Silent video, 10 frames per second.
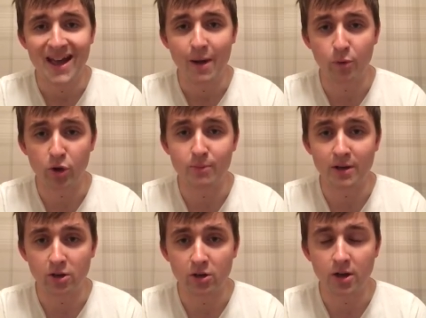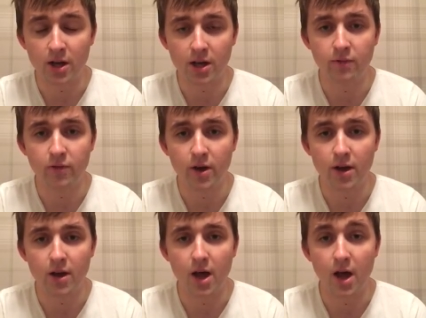and we're going to be doing a lucky
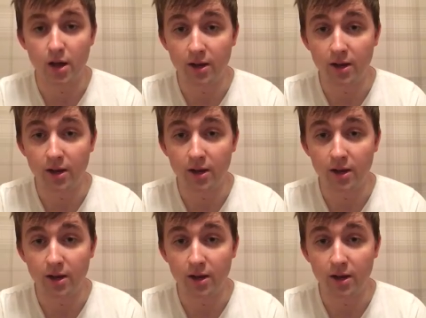uh,